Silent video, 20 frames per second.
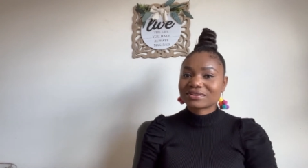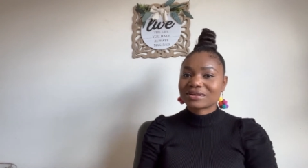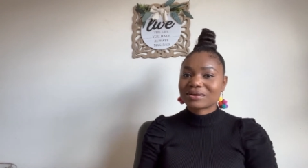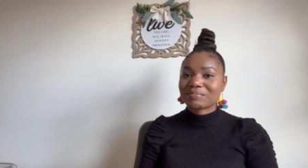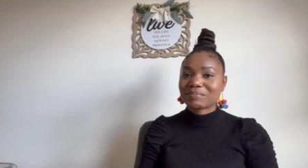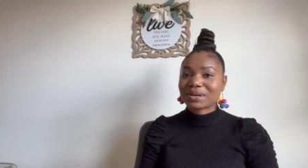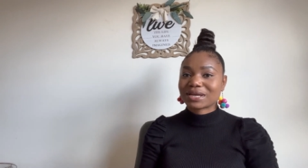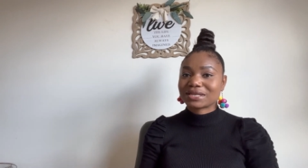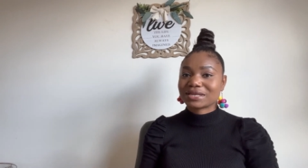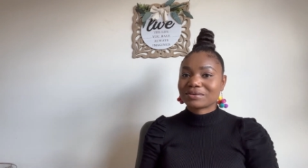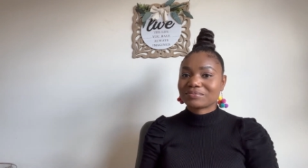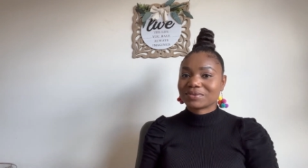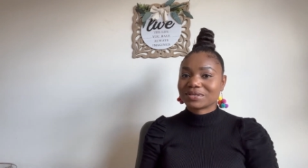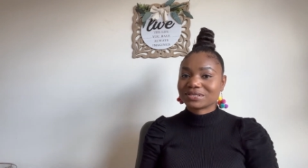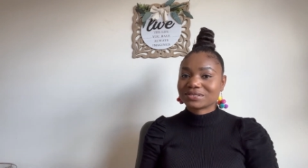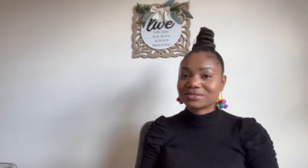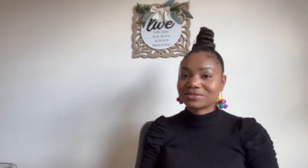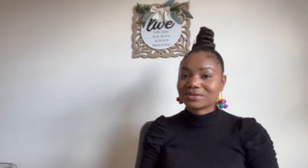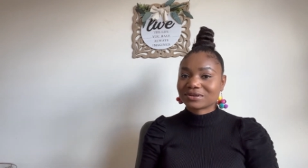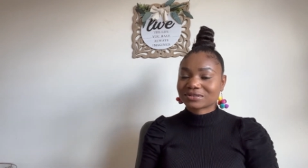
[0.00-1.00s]
My name is
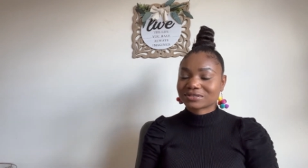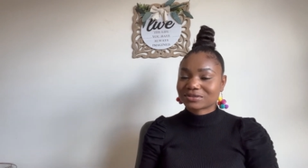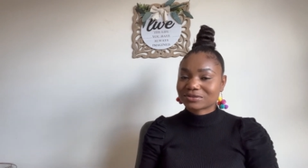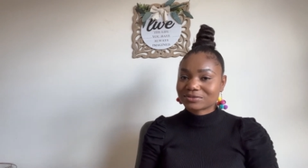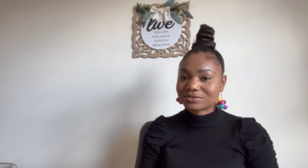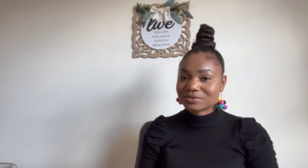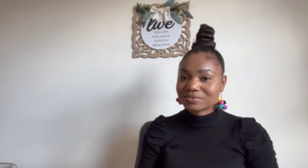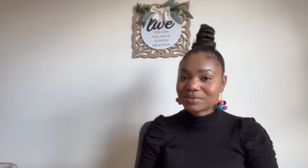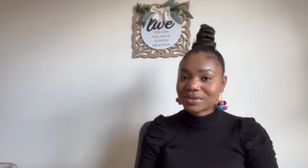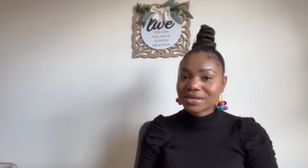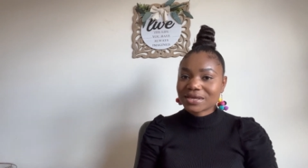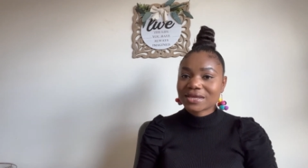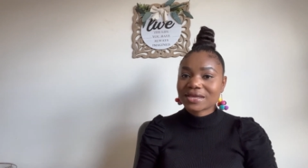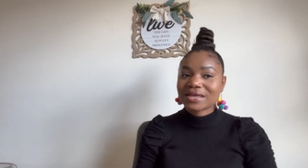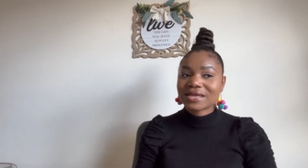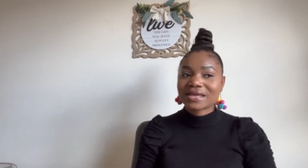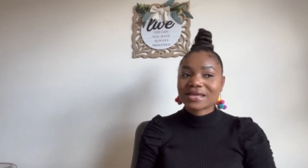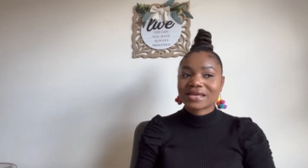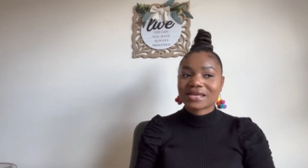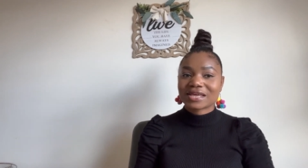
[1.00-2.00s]
Dr. Zubi
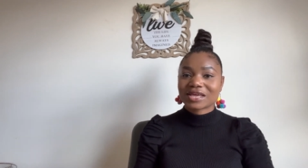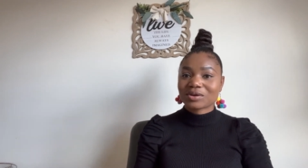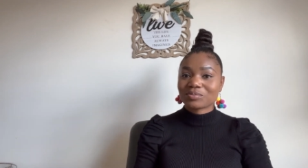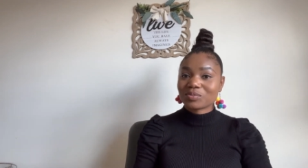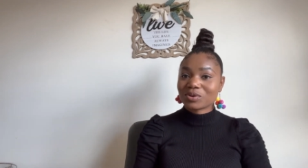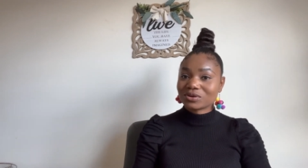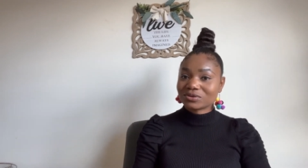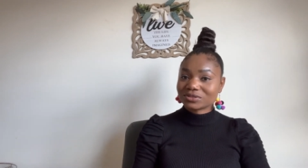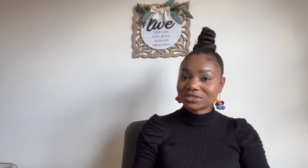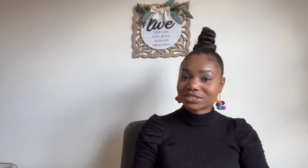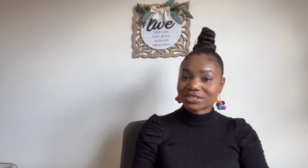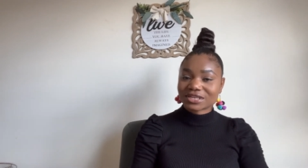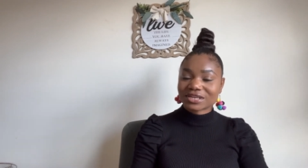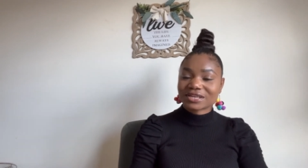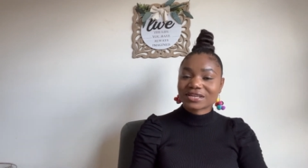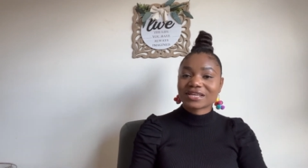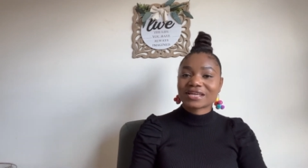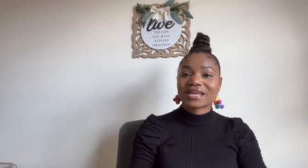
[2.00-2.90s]
Eboluche.